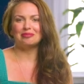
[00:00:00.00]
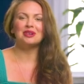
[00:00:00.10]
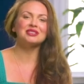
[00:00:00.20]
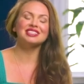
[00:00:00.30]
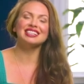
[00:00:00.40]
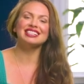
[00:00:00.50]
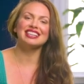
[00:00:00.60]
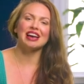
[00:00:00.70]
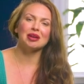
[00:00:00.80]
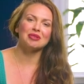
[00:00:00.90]
Most of the
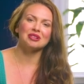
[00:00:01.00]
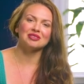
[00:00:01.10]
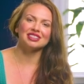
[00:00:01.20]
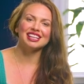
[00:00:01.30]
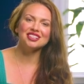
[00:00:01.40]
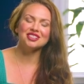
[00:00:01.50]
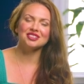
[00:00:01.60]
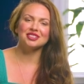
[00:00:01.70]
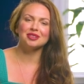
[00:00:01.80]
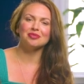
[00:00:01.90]
time in a
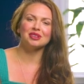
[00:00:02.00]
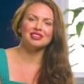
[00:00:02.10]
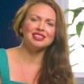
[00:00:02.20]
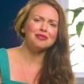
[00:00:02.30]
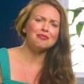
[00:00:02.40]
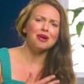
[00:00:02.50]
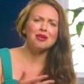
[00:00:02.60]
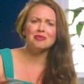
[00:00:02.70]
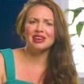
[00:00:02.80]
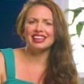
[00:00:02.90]
relationship, you're in the
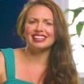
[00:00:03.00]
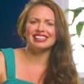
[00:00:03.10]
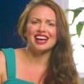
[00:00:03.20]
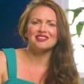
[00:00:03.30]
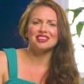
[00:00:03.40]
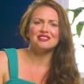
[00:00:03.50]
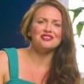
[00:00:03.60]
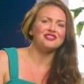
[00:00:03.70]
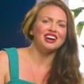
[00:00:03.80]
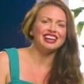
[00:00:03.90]
moment, having
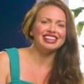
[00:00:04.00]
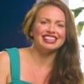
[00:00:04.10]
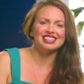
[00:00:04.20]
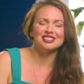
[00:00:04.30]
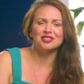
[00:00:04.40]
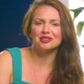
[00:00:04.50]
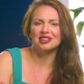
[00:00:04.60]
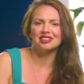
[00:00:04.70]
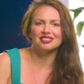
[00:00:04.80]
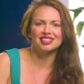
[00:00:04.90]
fun and
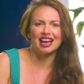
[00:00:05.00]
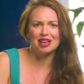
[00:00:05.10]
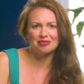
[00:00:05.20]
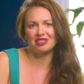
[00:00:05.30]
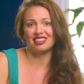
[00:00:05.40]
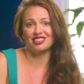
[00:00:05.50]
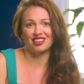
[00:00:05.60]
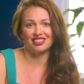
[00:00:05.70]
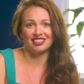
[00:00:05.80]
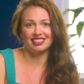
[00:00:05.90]
enjoying your time with each
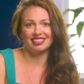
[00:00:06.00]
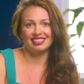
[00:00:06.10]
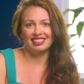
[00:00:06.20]
other.